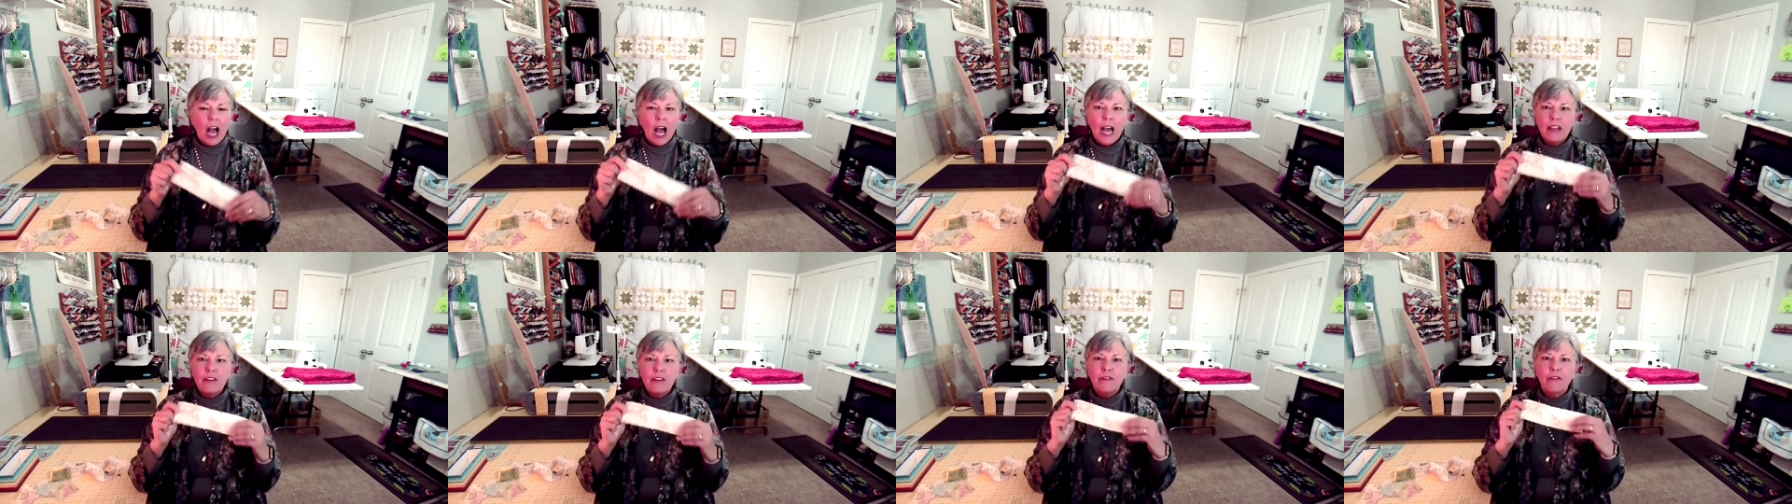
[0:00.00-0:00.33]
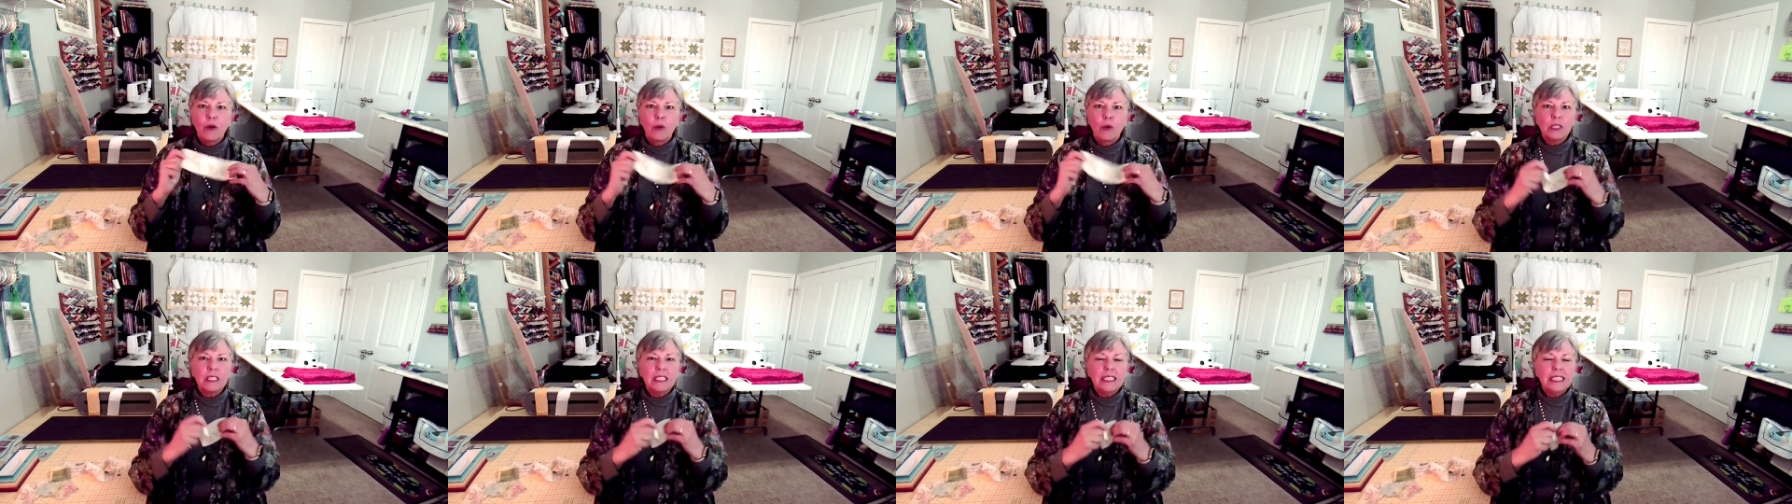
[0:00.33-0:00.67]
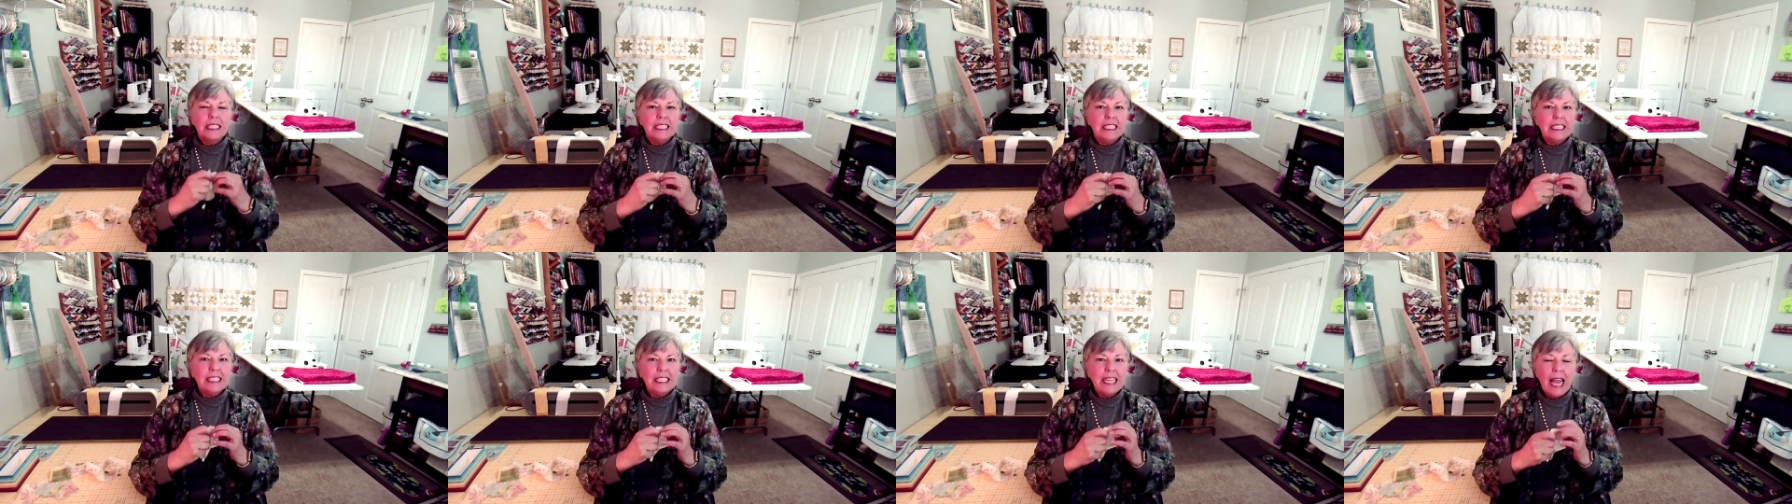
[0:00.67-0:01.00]
I folded
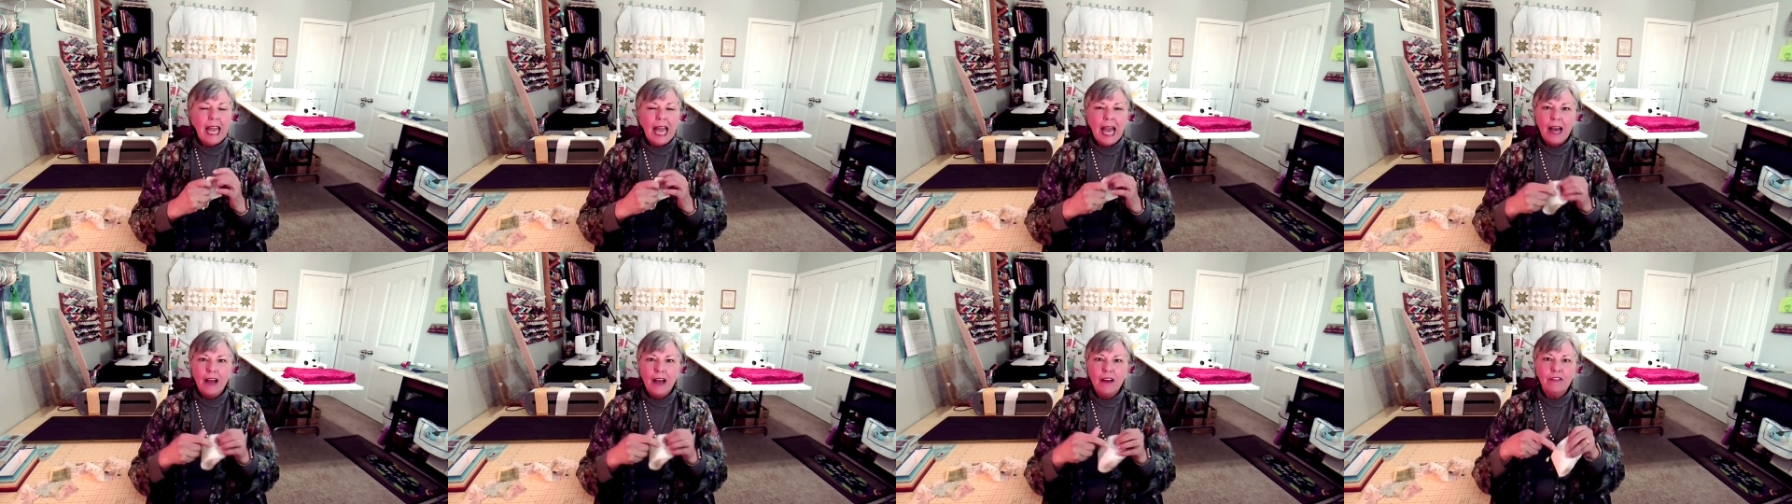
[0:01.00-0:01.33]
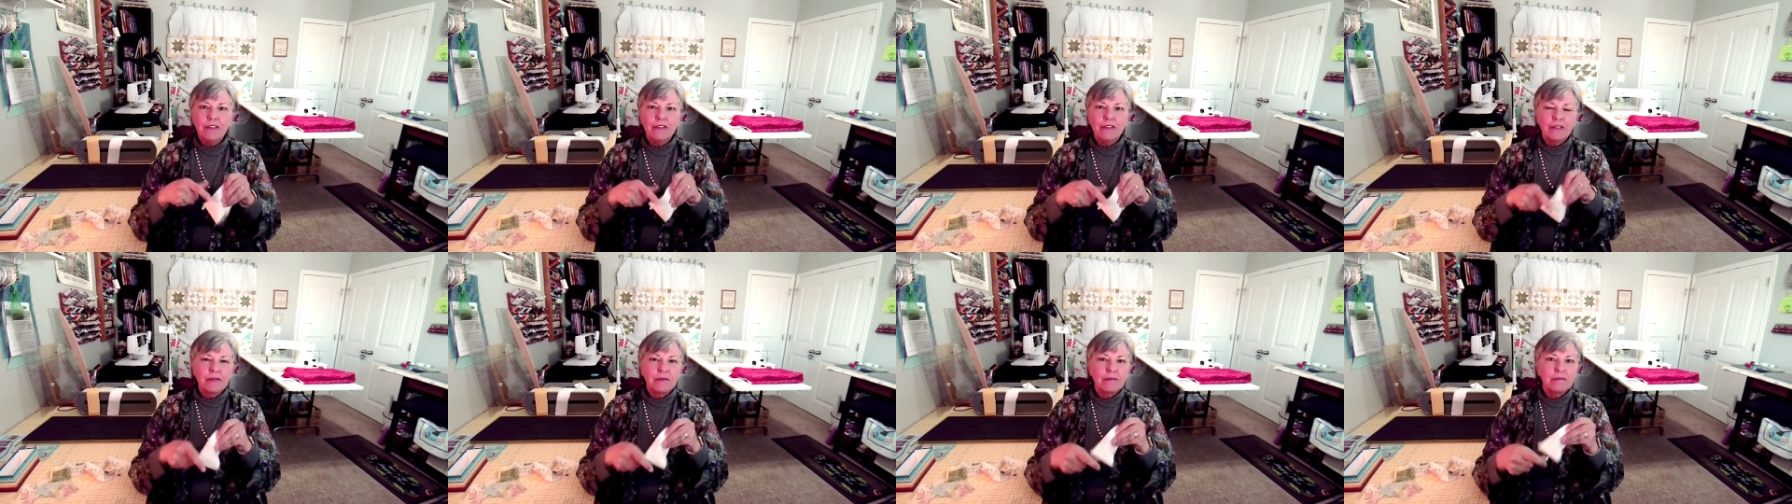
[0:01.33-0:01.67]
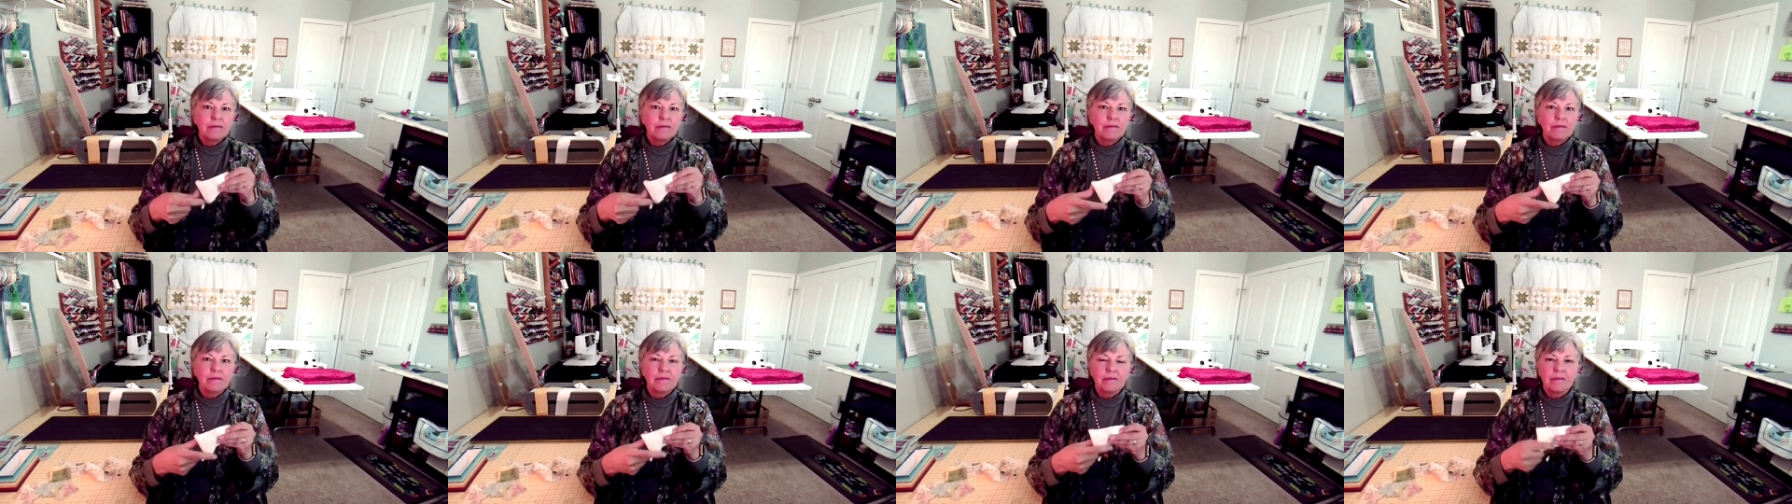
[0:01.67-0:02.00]
it in half.
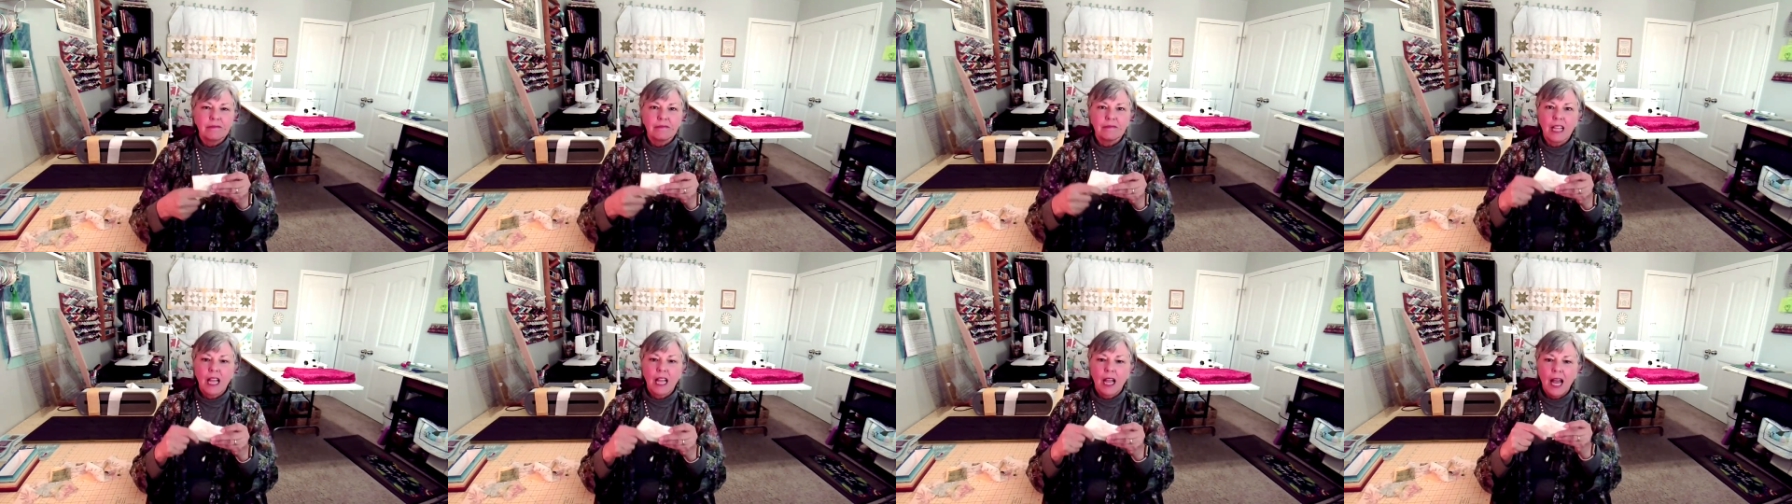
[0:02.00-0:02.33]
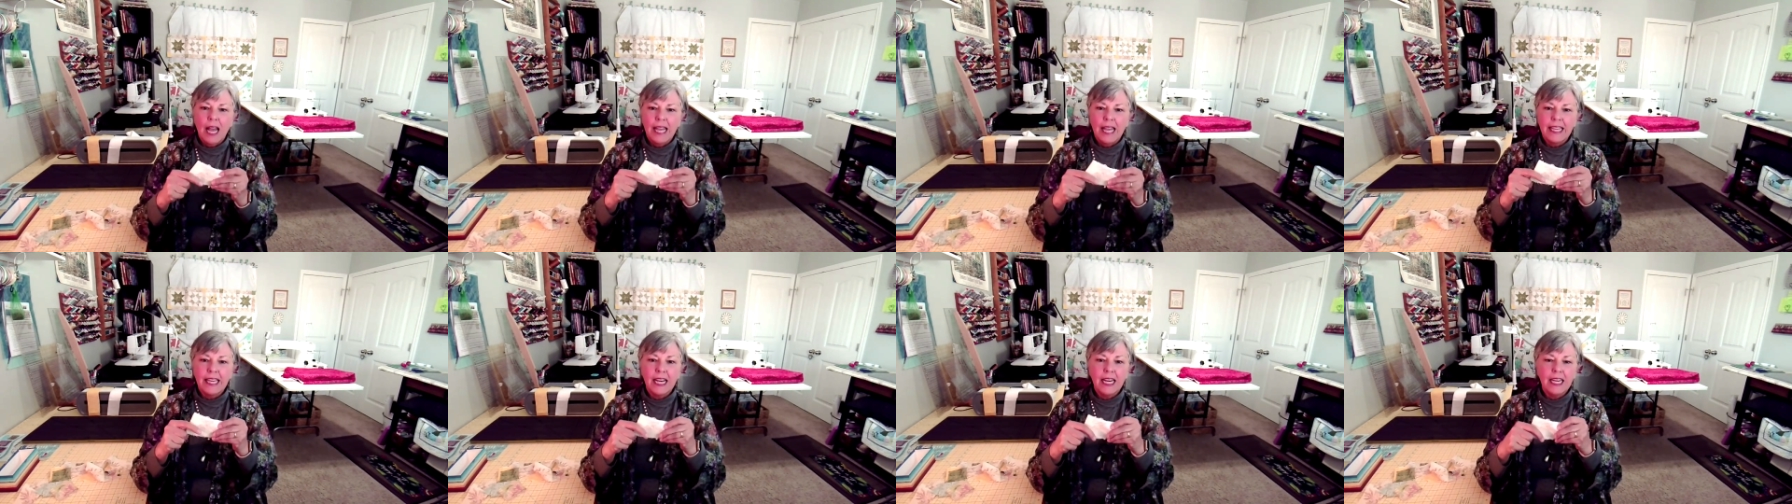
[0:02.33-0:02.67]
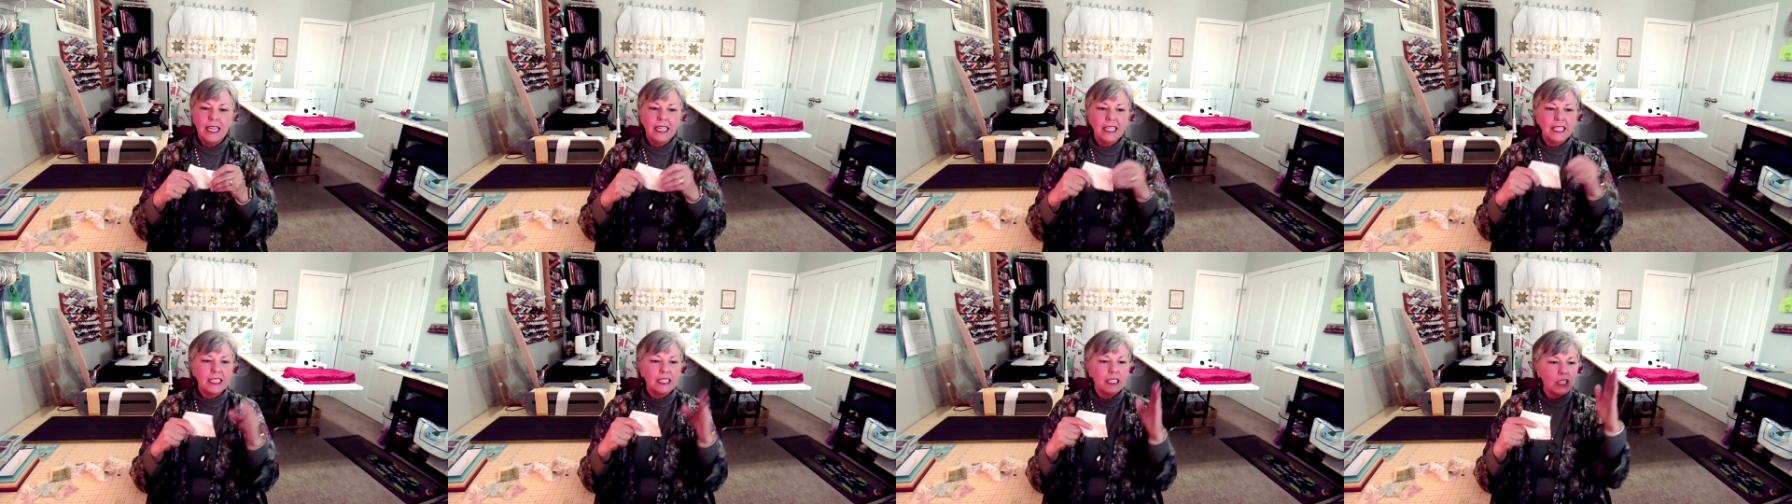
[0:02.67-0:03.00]
I
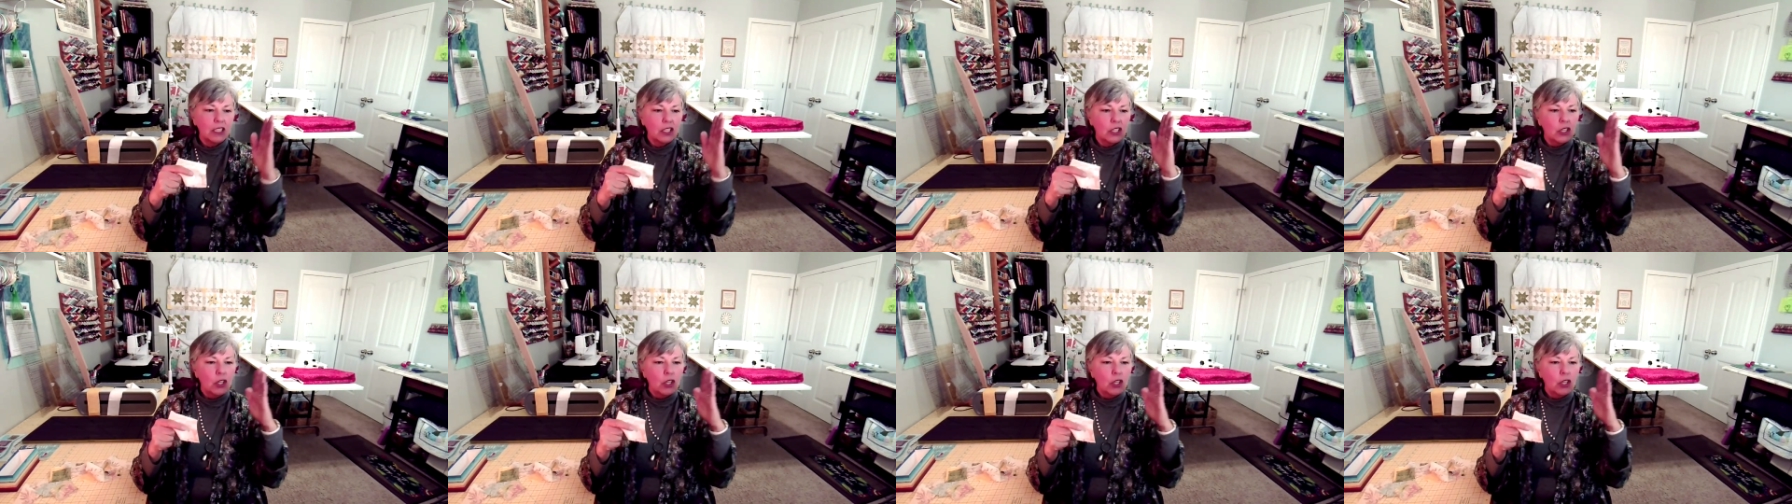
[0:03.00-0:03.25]
cut it